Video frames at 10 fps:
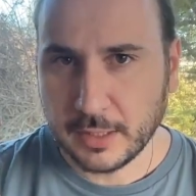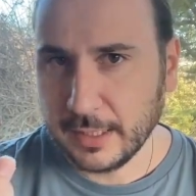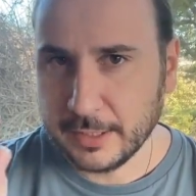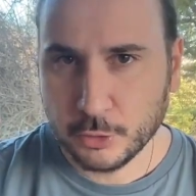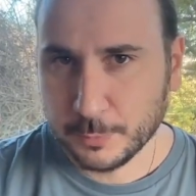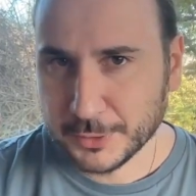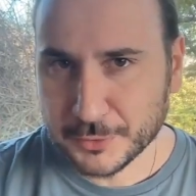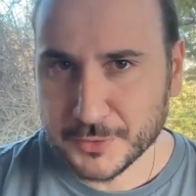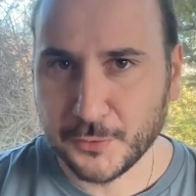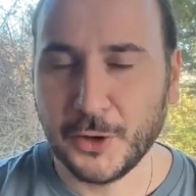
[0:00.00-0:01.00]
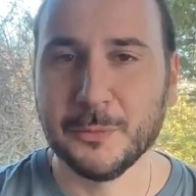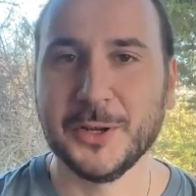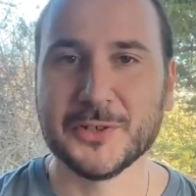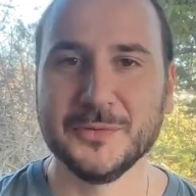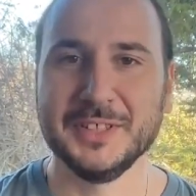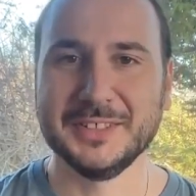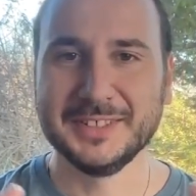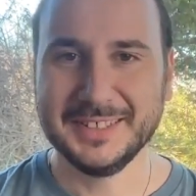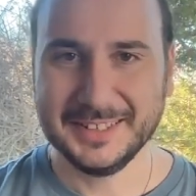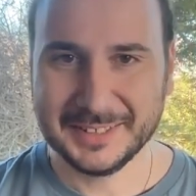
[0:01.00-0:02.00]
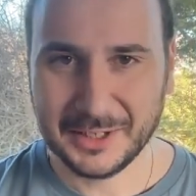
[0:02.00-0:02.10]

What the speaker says: I know, because of how much of their tea,